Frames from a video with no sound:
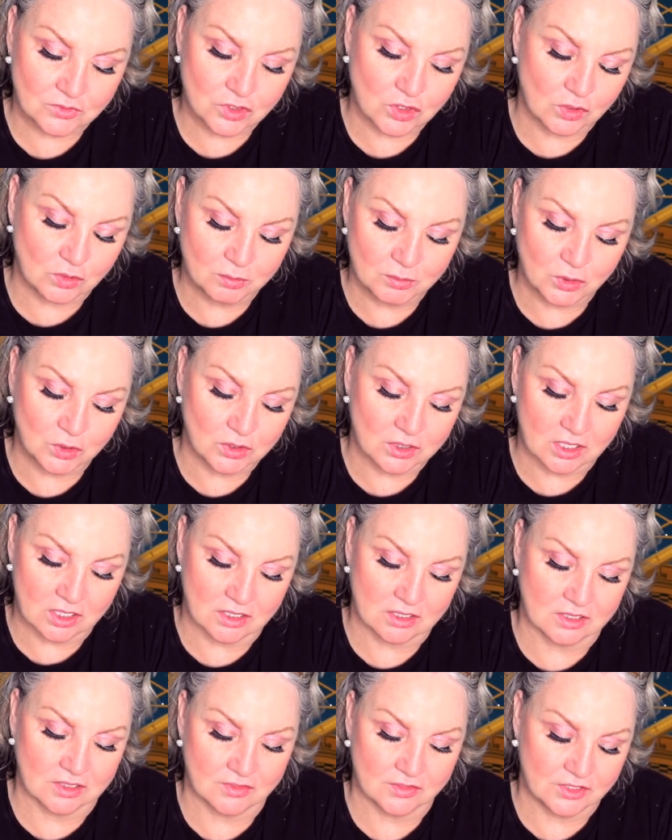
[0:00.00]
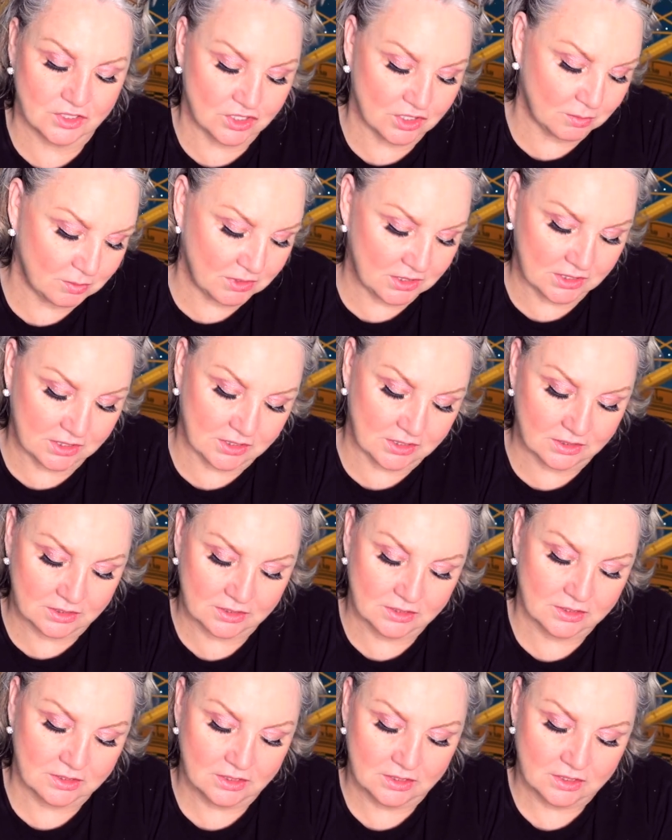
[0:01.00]
Two more cards for Gemini.
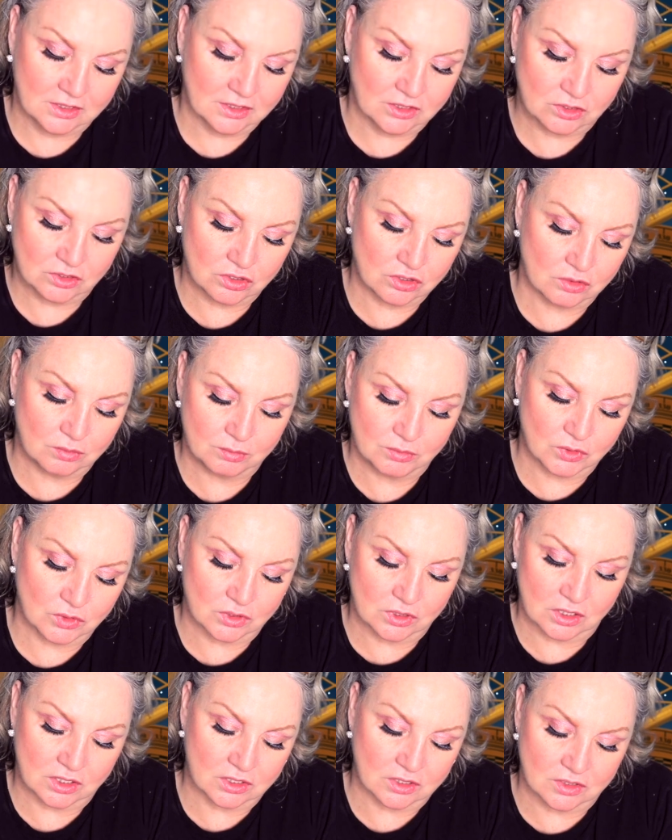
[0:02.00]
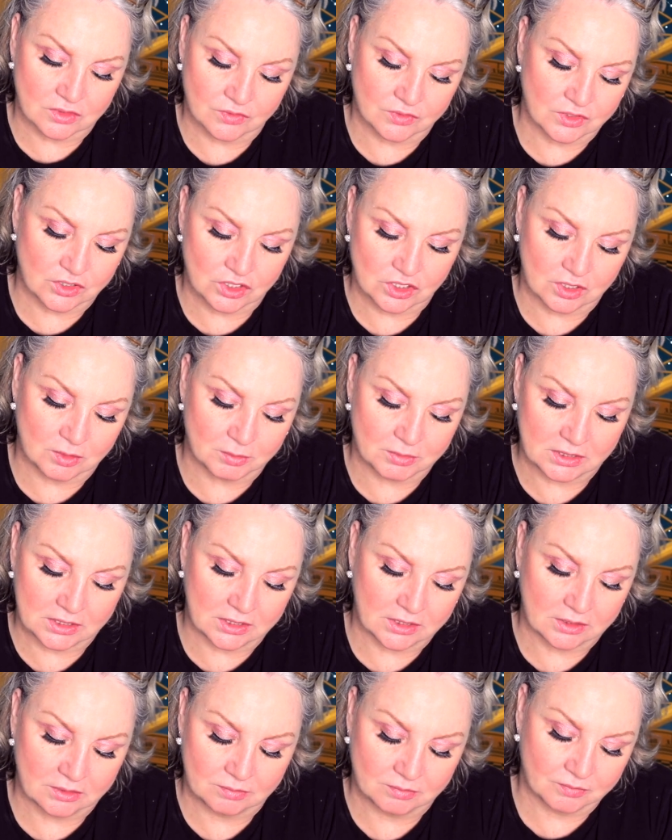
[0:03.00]
Two more cards for
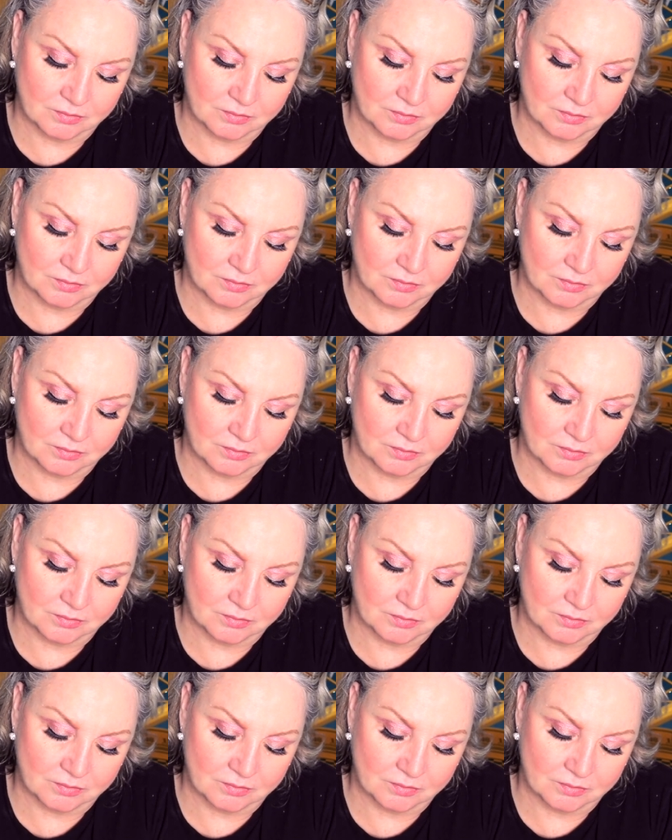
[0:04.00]
Gemini.